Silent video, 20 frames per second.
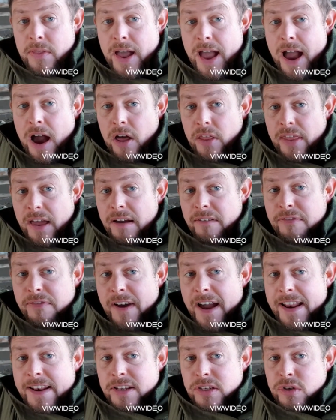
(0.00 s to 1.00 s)
on that
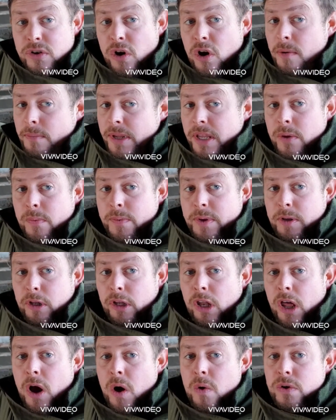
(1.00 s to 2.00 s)
fence, normally there'll be
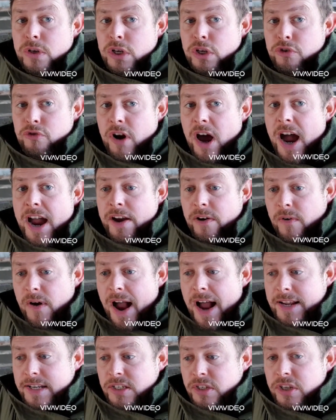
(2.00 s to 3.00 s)
loads of dry
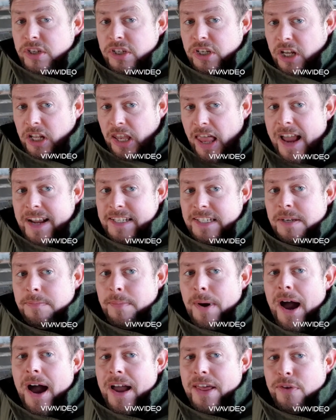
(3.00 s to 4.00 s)
grass that's collected
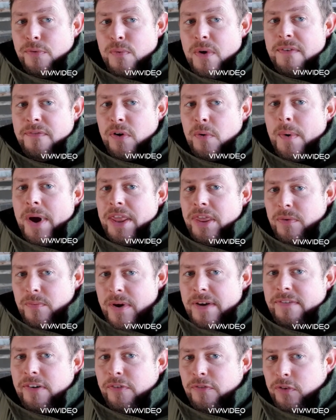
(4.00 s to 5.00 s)
by the river when the
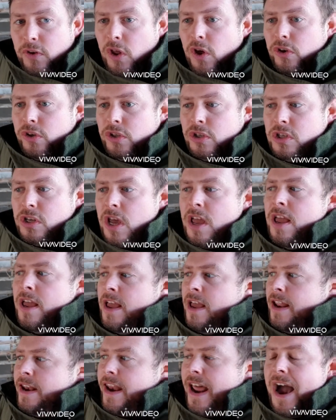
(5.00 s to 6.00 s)
river floods.
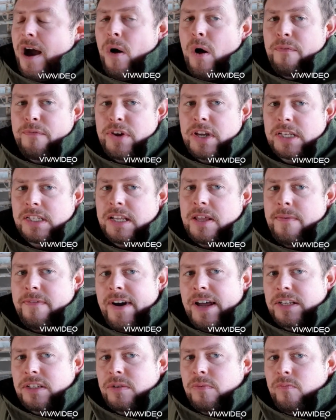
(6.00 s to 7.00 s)
Now obviously we've
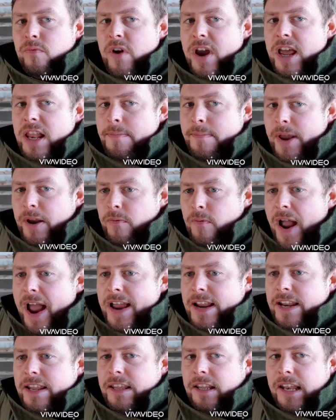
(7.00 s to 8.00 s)
had some really big
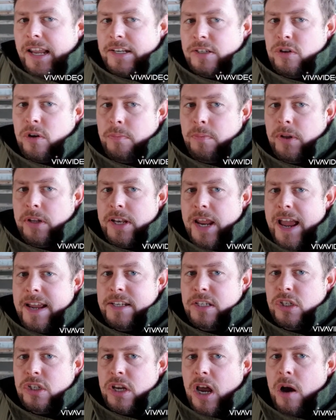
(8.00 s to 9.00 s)
rain in the last couple of
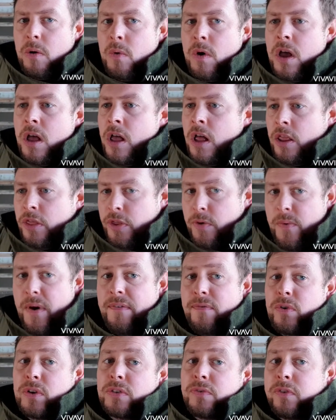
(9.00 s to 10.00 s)
days, so the
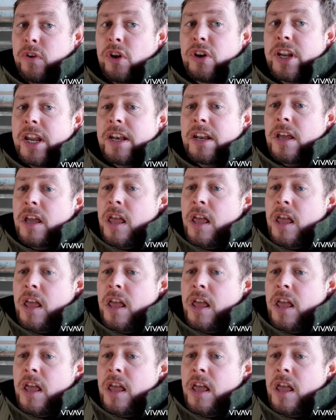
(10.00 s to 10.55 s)
river is flooded.